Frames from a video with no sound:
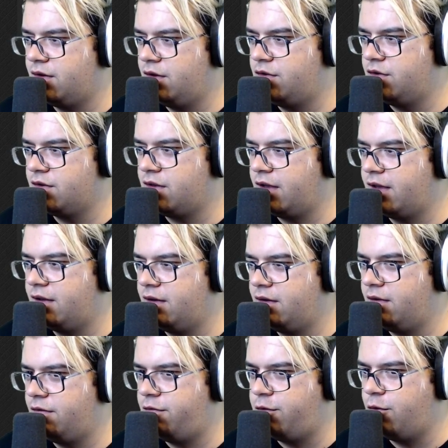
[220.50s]
It's just like
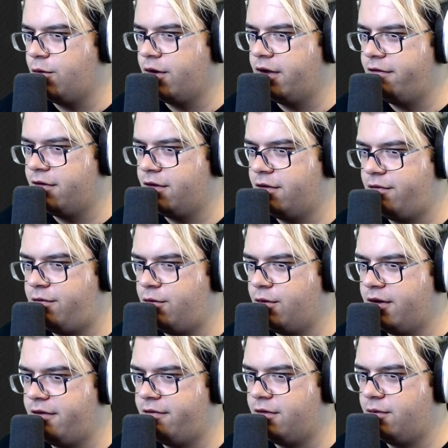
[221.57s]
forever
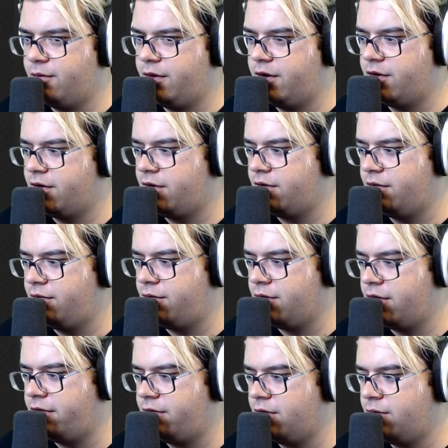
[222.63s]
weird.
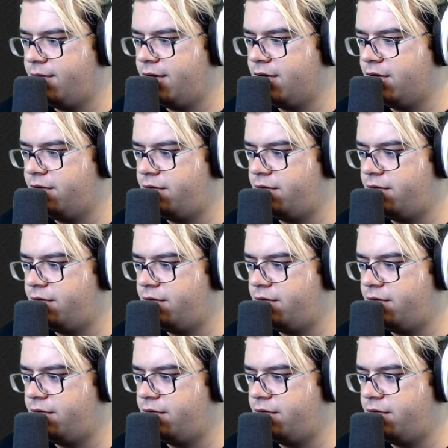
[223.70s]
Forever weird if